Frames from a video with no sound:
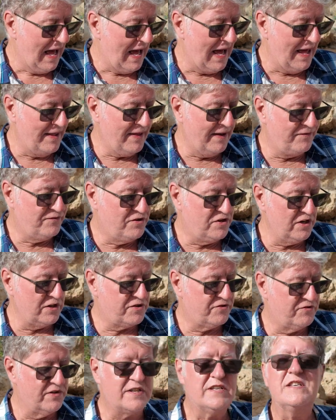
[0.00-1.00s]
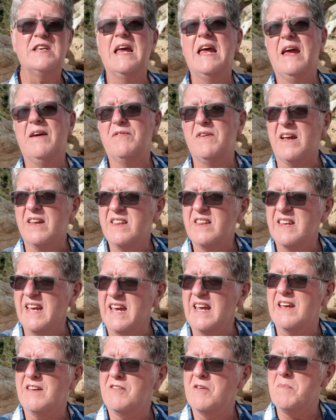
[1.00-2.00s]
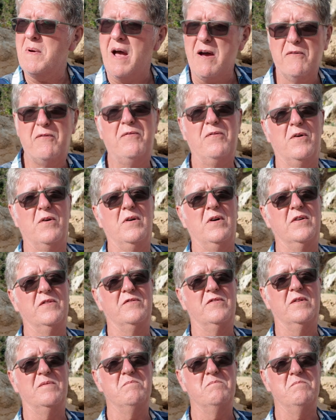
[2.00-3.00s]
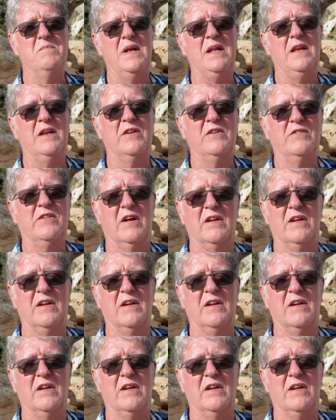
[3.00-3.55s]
Uh, they've just received, I think it's about $400 million,